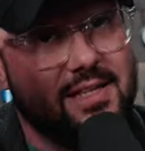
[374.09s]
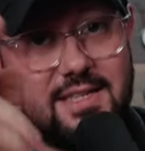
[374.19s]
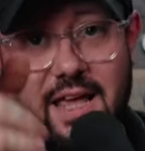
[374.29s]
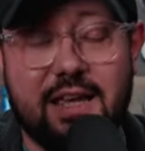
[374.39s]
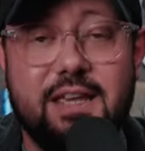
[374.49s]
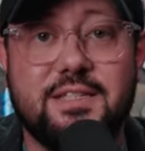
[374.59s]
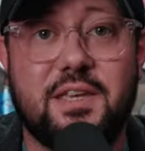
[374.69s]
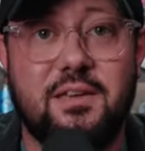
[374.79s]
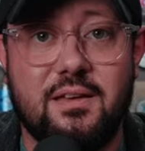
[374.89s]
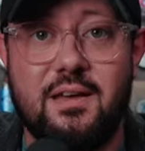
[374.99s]
Take it
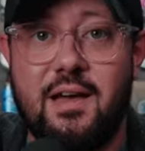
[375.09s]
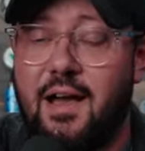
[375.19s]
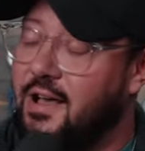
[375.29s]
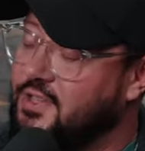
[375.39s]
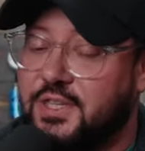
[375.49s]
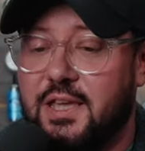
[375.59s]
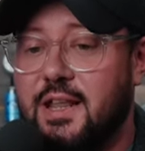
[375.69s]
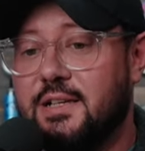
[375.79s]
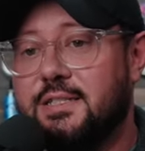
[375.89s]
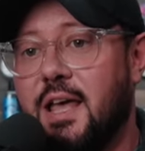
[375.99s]
easy. I'll see you
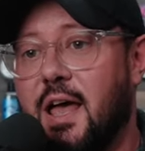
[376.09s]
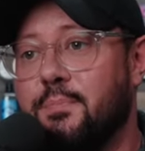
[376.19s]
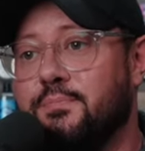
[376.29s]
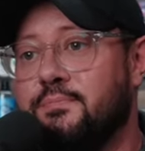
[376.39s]
next time.